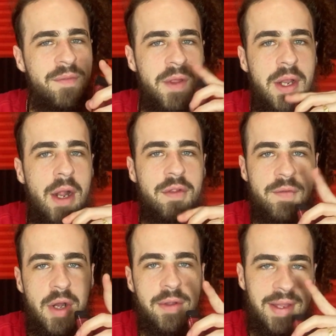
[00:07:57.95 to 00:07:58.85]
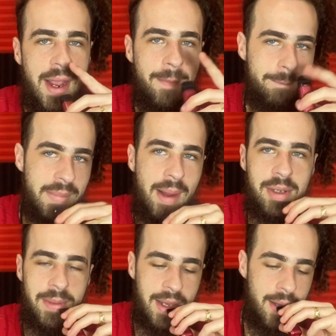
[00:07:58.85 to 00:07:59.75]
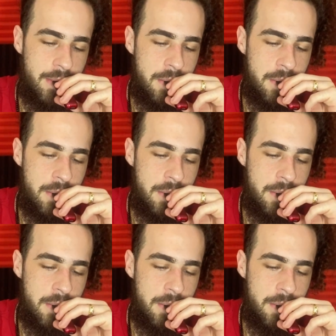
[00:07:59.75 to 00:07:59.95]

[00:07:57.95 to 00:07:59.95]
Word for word: of the guns of all time. How about that?